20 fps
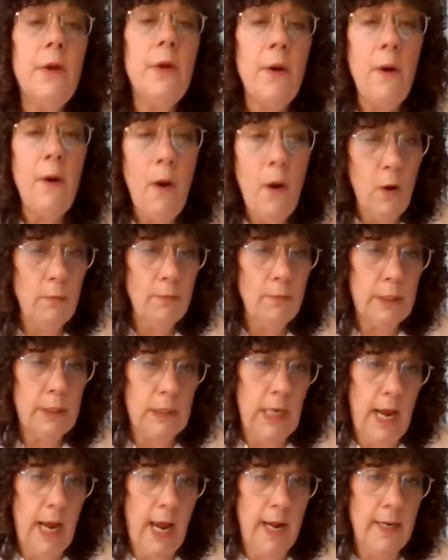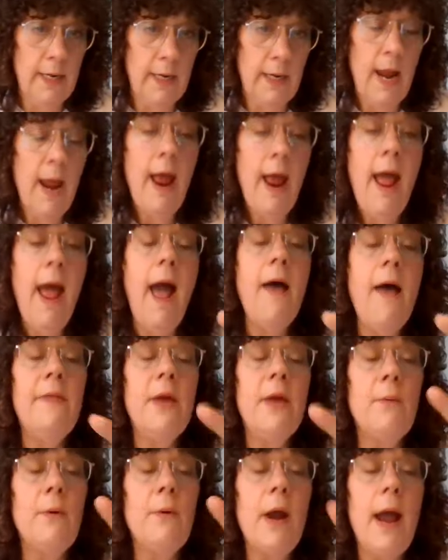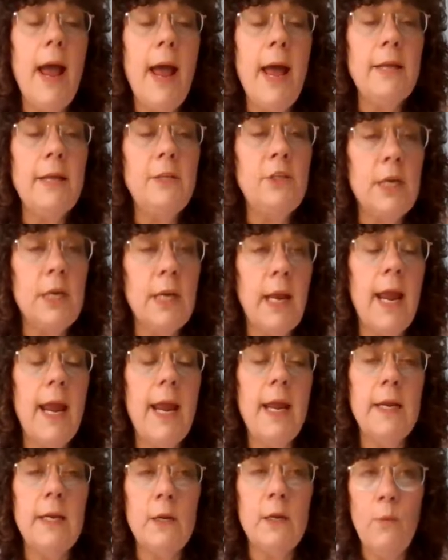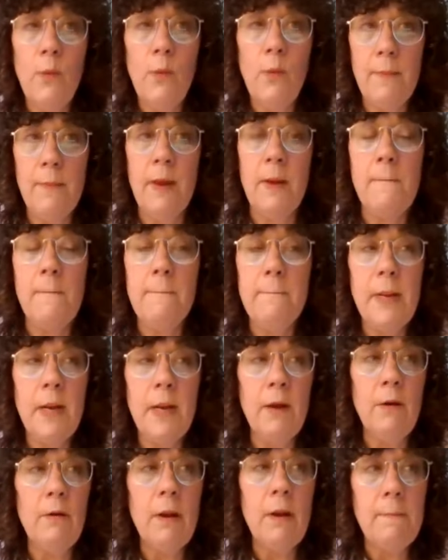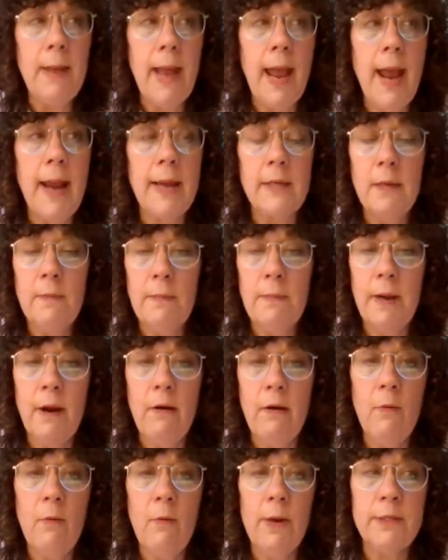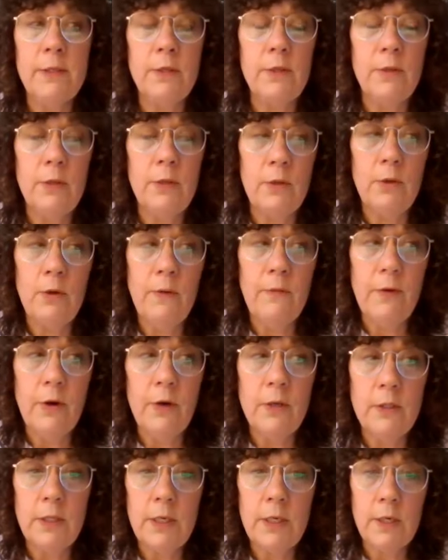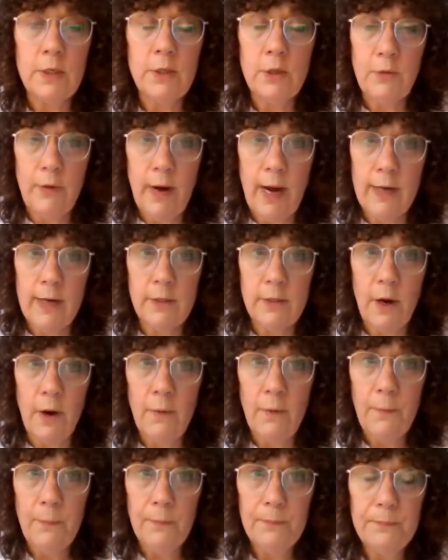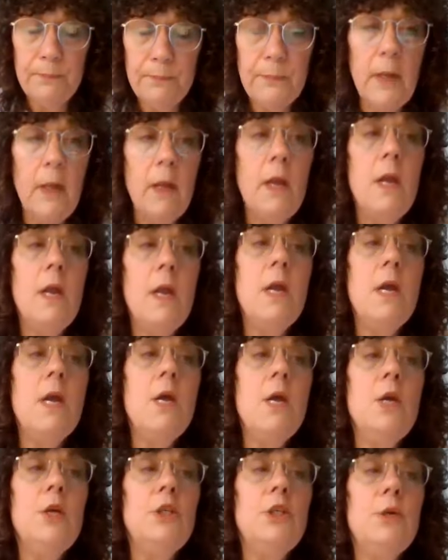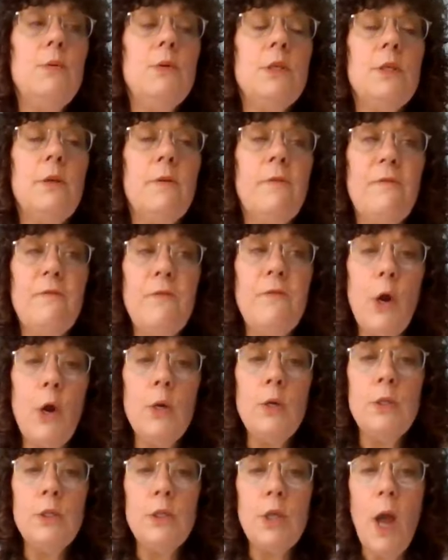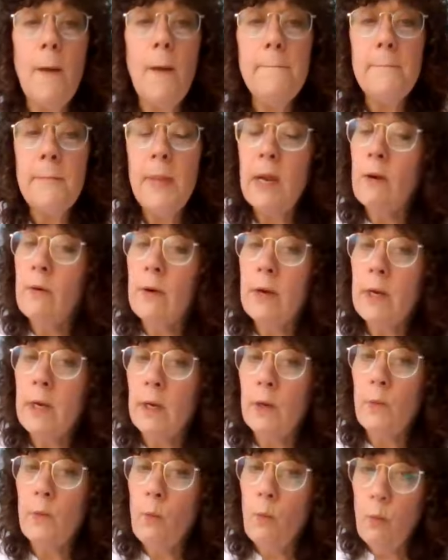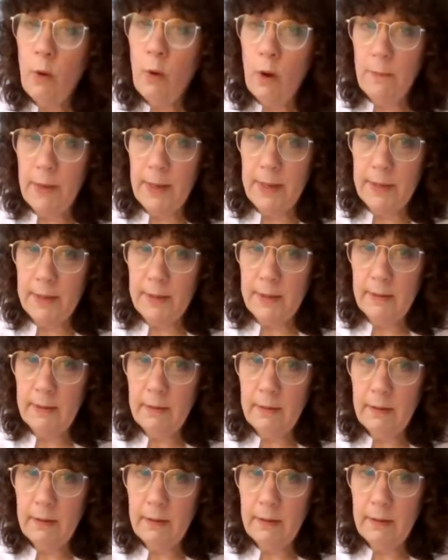their homestead. And they were educated women. Mary McNamara went to the University of Toronto. She was the first American woman